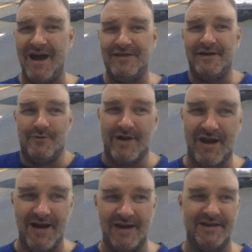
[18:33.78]
I thought that would
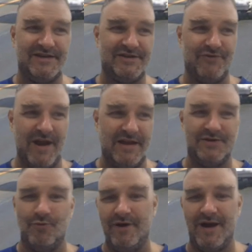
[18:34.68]
connect it straight
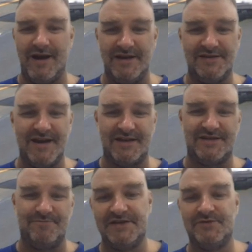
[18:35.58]
to
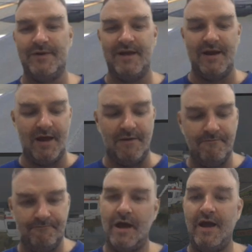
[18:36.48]
196. This is what they did.
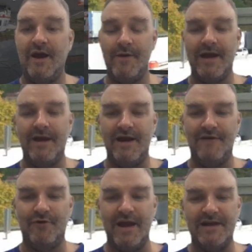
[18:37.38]
And now we get
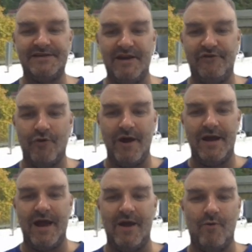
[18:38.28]
94 East Detroit
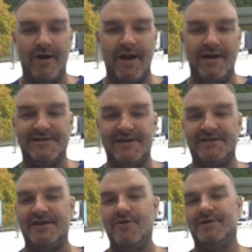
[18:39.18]
and
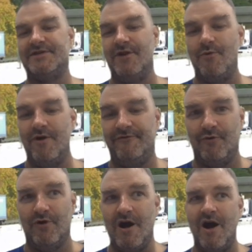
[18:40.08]
196 and US 31
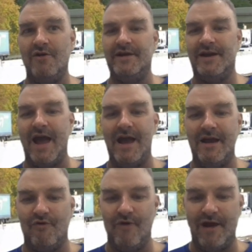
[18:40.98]
for Holland
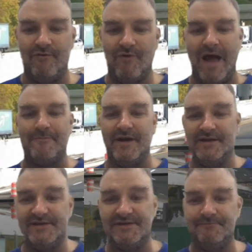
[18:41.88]
and Grand
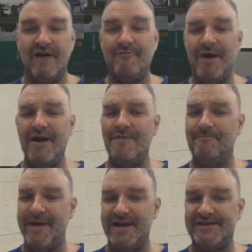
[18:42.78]
Rapids. And I've been on
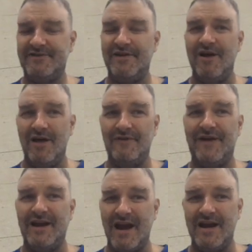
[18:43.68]
basically all of
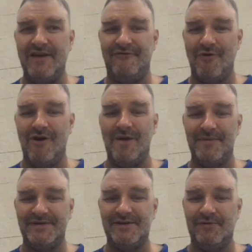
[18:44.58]
I-94 up
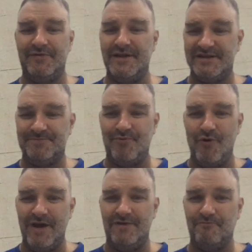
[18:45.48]
until this
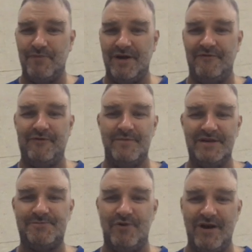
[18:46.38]
point, but from
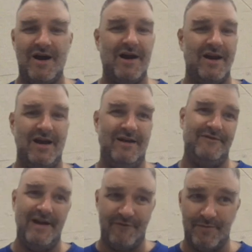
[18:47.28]
this point on, I
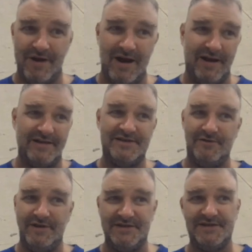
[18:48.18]
have never been on it,
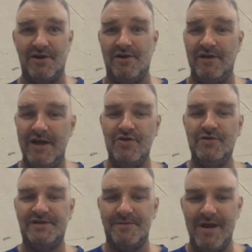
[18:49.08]
so this is all new
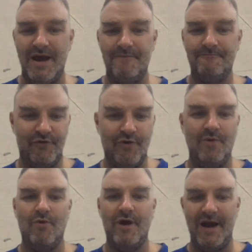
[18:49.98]
to me.
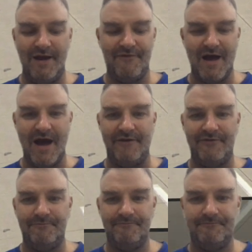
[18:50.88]
Detroit
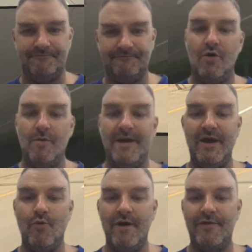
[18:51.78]
185. Here we're
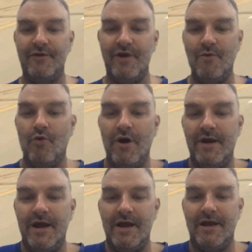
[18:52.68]
meeting
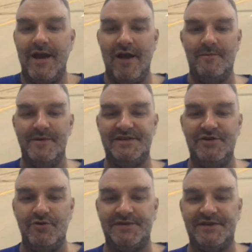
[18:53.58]
131 in
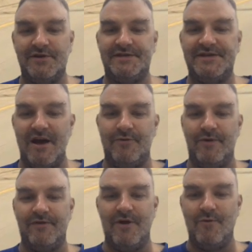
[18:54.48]
Kalamazoo, so south
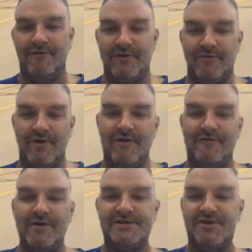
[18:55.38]
131 for Three
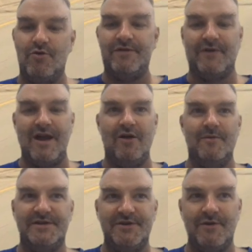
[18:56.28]
Rivers, north for
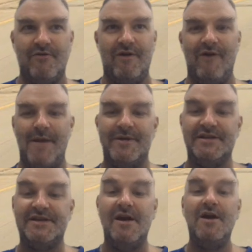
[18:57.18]
Kalamazoo and Grand
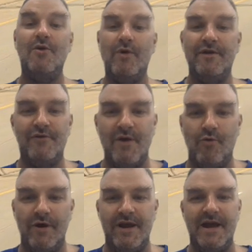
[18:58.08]
Rapids.
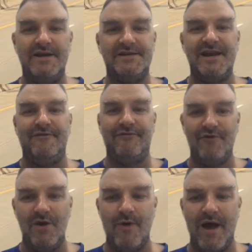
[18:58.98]
131 is a
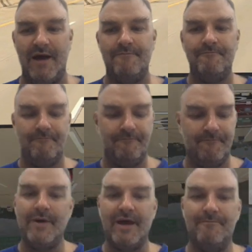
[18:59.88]
freeway.
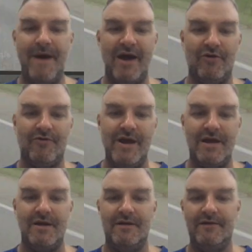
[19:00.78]
Now we get Battle Creek,